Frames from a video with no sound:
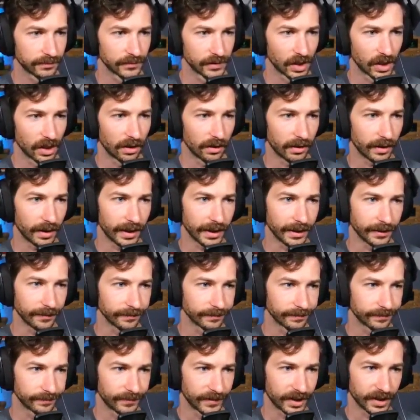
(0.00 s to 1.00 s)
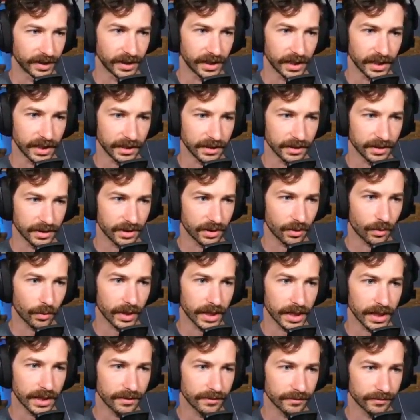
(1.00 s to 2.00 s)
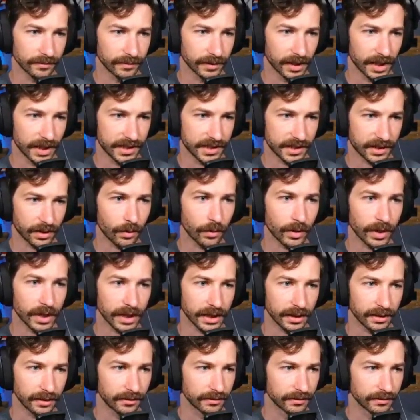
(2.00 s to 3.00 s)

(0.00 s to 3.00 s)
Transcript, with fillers: All right, the yeet and squeet. Let's squeet.